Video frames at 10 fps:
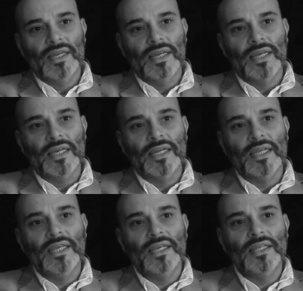and
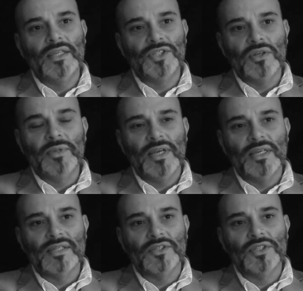he, the gentleman,
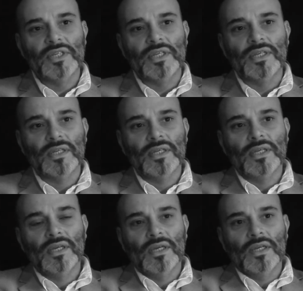has actually
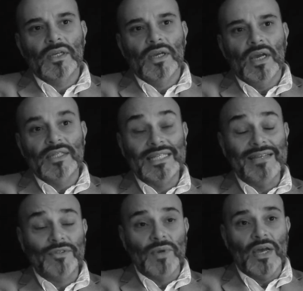has
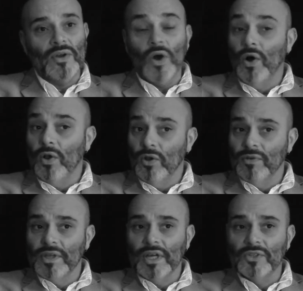lived around all
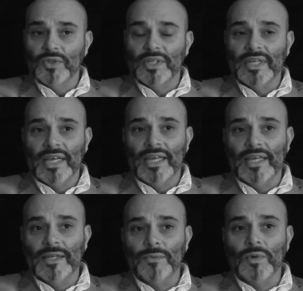over the country.
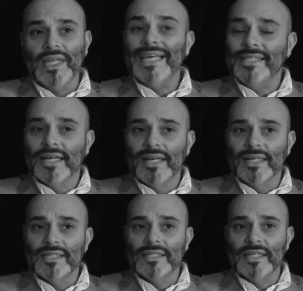And what he
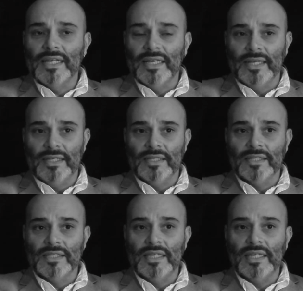does
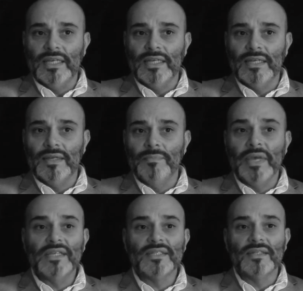is he
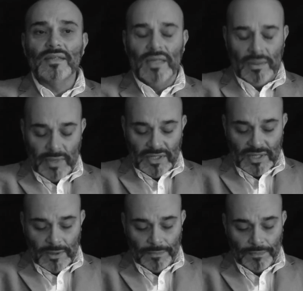makes it, he makes
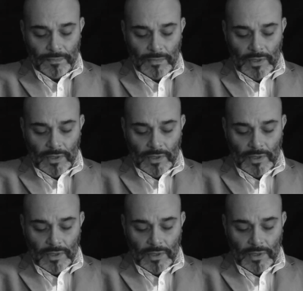um,